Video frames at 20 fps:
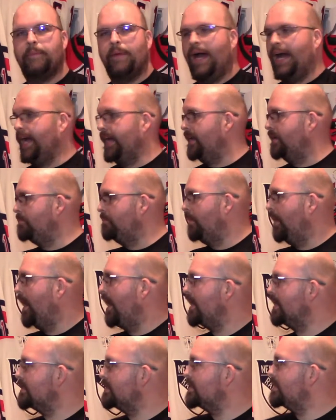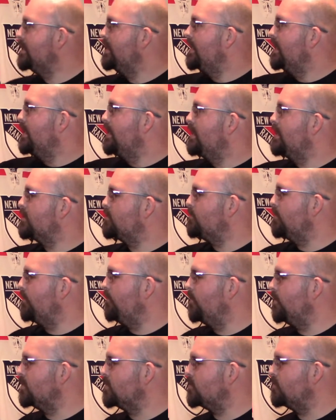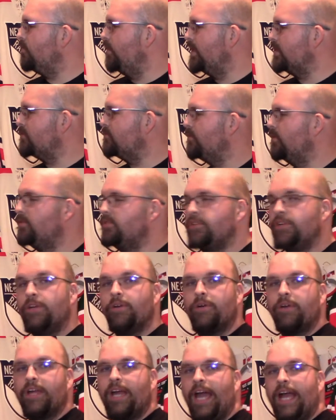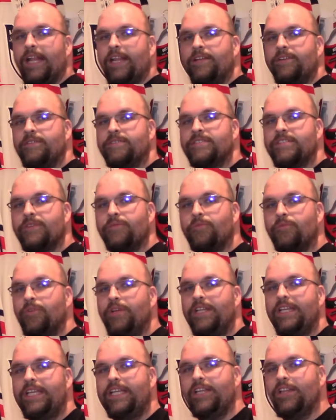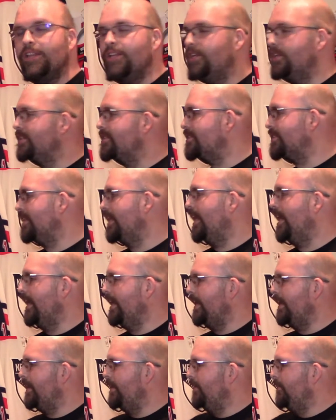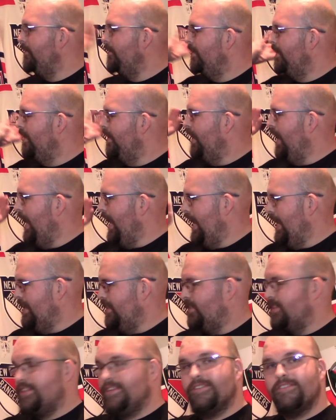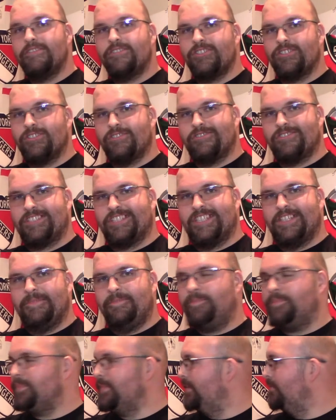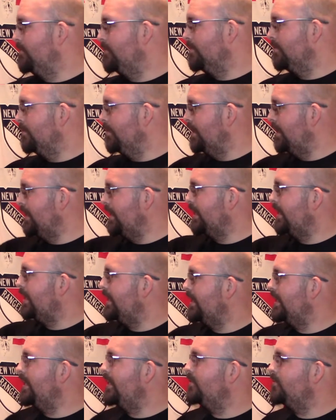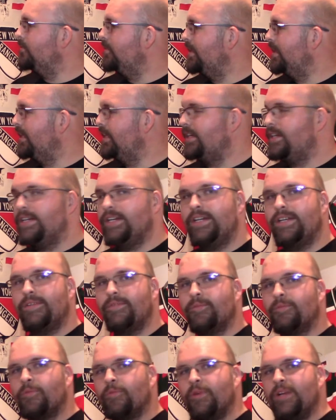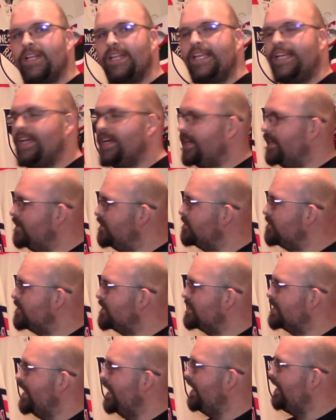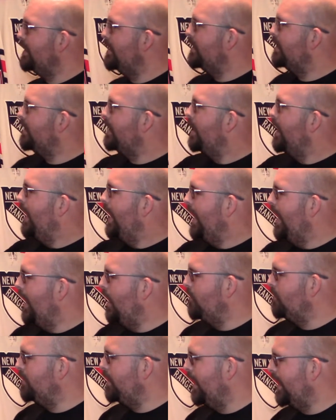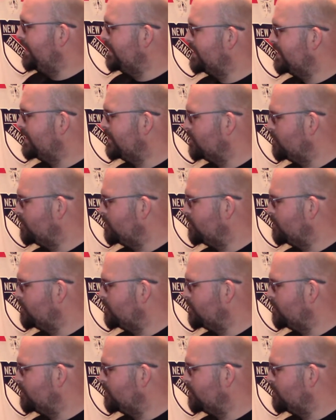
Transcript: I unboxed this reverse retro New York Islanders that really looks like a third jersey. Really clean, really good, really understated how nice this